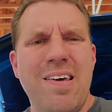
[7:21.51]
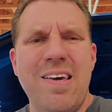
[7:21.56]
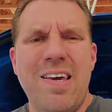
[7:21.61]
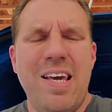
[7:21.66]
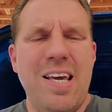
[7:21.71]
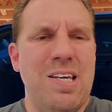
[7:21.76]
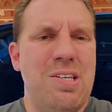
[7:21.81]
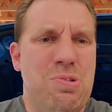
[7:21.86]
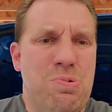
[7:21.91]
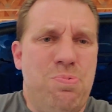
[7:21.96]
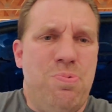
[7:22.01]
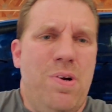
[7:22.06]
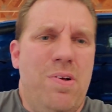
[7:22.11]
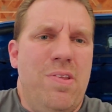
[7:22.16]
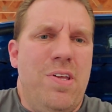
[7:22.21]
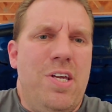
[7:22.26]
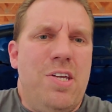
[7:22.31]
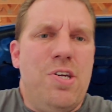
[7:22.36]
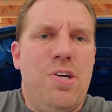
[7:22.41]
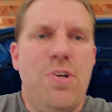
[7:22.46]
is
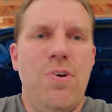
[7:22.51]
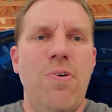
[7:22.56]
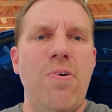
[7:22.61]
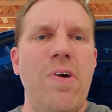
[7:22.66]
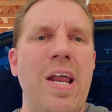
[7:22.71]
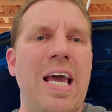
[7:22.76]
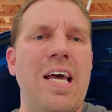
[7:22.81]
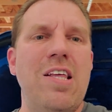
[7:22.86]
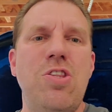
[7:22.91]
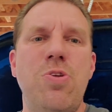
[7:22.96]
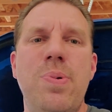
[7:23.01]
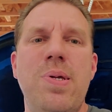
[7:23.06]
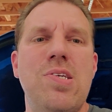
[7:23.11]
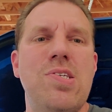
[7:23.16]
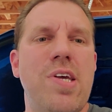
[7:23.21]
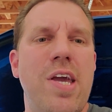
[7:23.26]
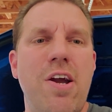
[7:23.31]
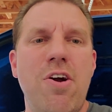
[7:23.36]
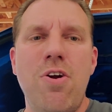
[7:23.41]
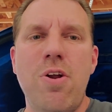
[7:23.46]
really, you don't have to be
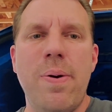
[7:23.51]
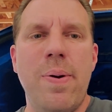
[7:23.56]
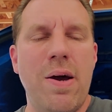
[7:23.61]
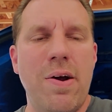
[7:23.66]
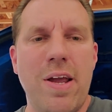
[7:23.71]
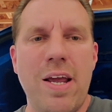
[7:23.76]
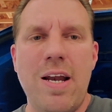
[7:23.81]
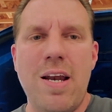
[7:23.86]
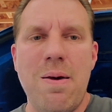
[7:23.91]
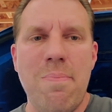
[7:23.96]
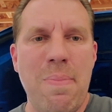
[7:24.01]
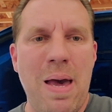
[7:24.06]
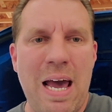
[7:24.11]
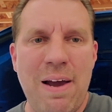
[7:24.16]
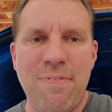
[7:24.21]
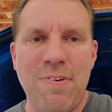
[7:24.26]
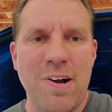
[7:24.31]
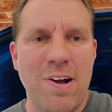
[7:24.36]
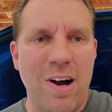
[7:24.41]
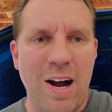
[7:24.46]
scared about getting a
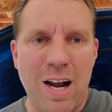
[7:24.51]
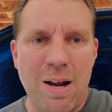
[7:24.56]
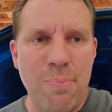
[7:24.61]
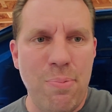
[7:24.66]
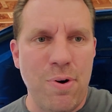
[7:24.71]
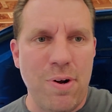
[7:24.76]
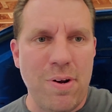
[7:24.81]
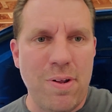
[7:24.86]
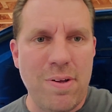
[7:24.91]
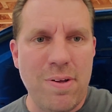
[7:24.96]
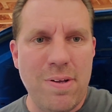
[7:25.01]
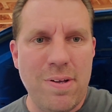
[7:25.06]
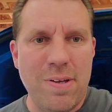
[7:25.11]
Maverick Hybrid.